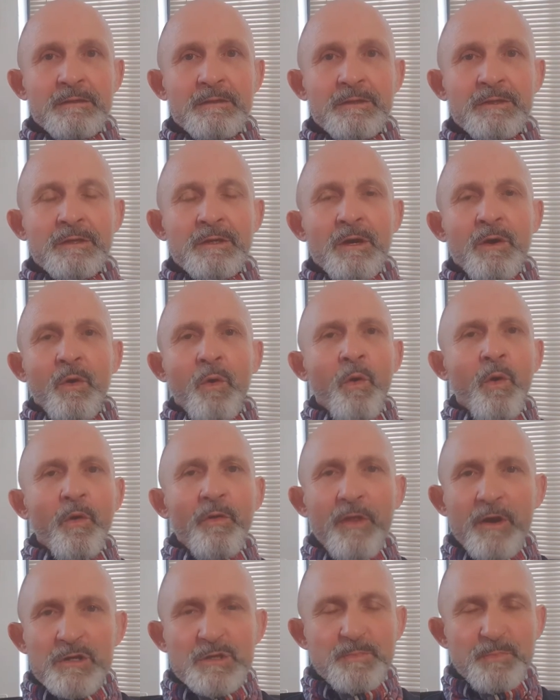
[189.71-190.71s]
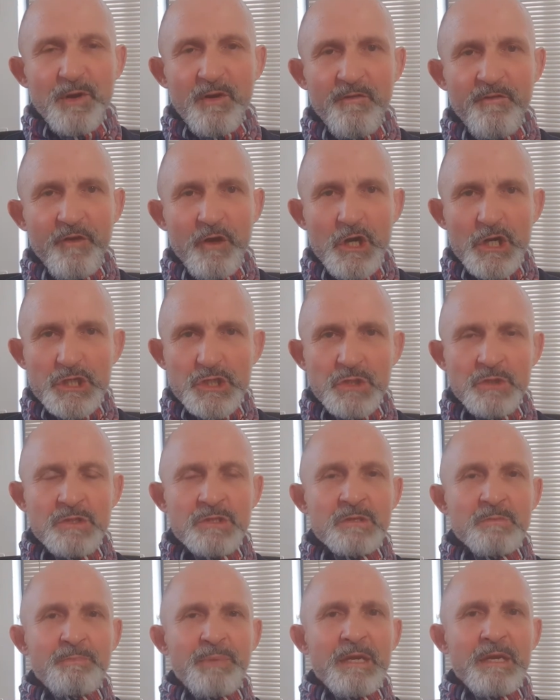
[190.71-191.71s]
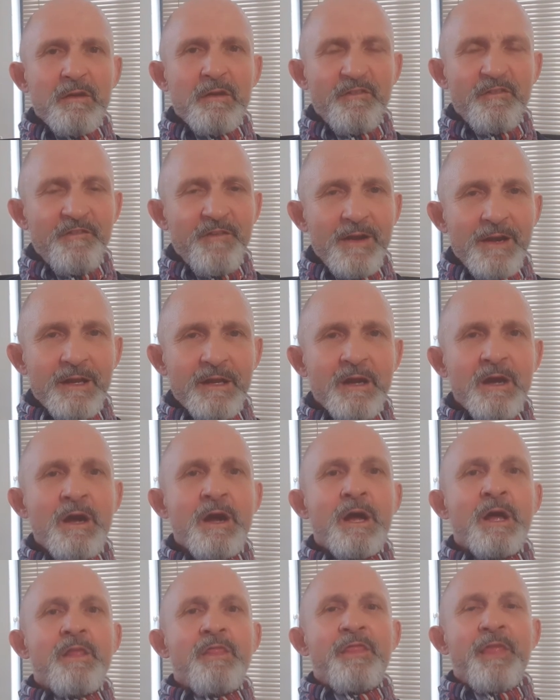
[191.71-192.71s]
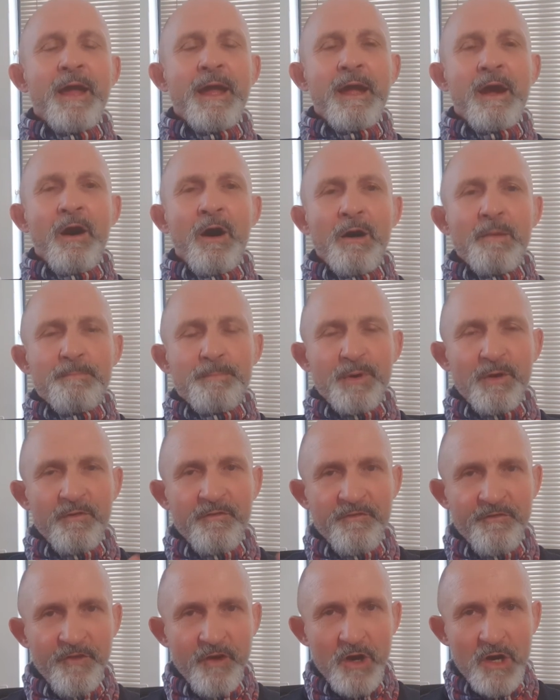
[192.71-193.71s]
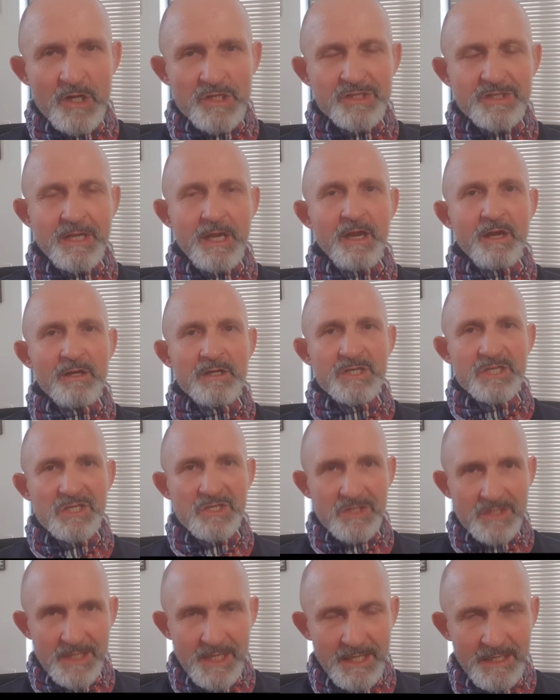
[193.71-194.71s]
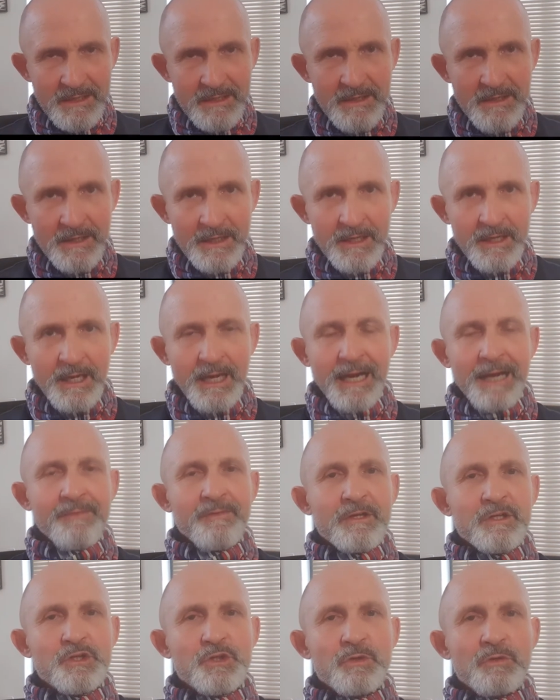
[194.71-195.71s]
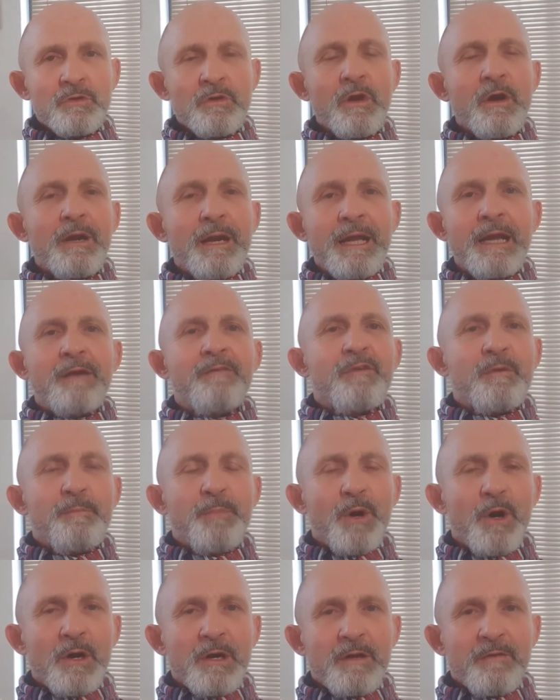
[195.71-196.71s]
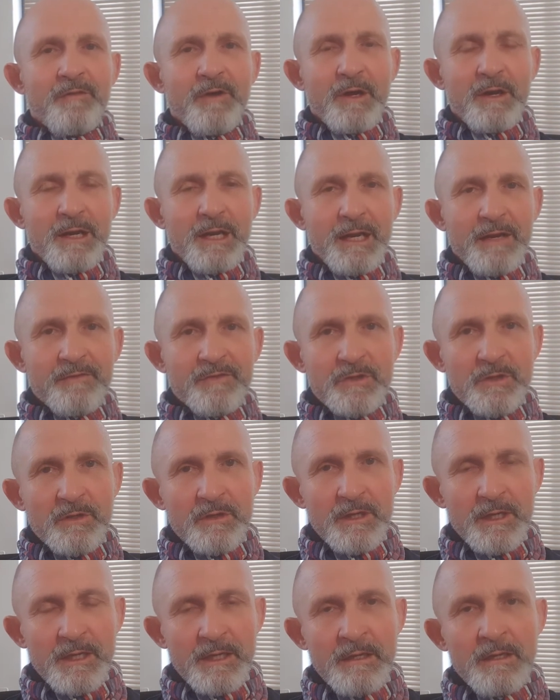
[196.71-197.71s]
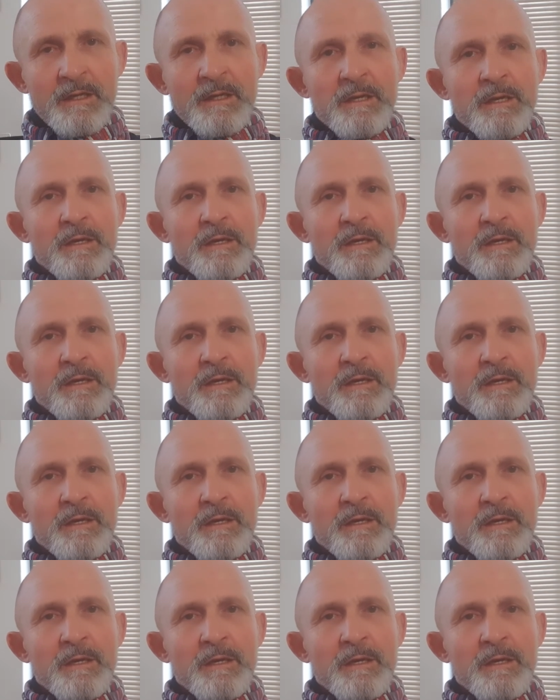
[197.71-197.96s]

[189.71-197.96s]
you know, all those perversions, pedophilia, they are perverse, they are sin, and they should not have a part of our lives, okay?